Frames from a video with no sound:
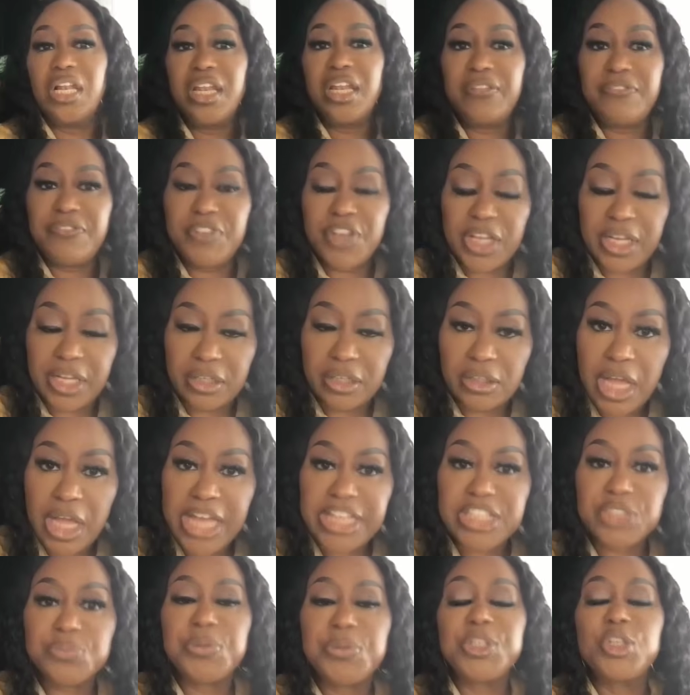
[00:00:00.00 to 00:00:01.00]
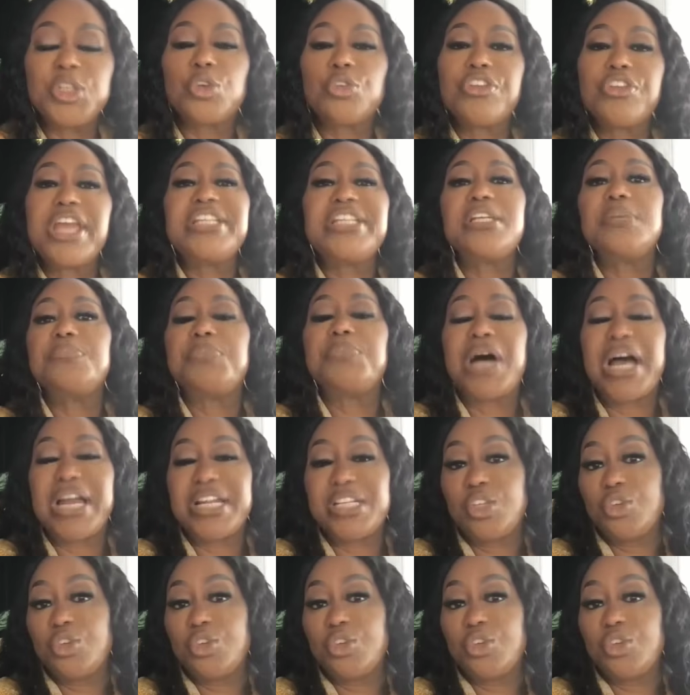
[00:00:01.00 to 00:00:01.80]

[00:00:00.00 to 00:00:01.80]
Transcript: live in has been created by